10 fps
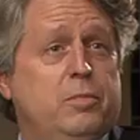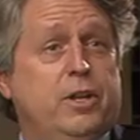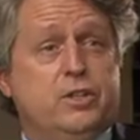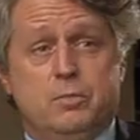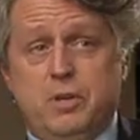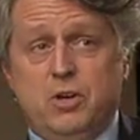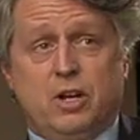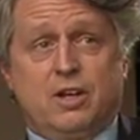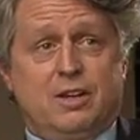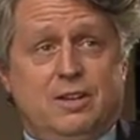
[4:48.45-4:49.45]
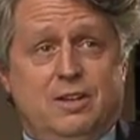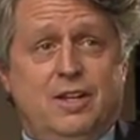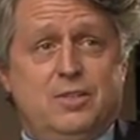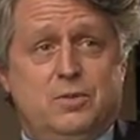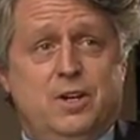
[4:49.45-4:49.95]
But it's American.
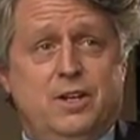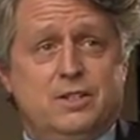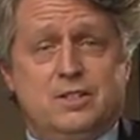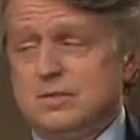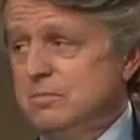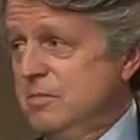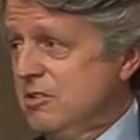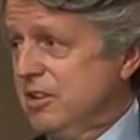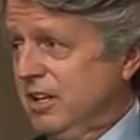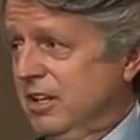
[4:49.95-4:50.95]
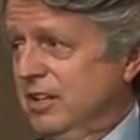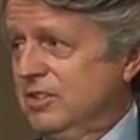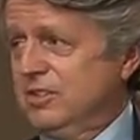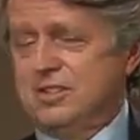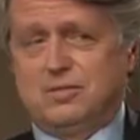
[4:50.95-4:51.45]
That's why. It's American.
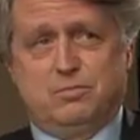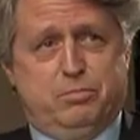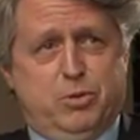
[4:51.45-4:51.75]
Yeah, so it's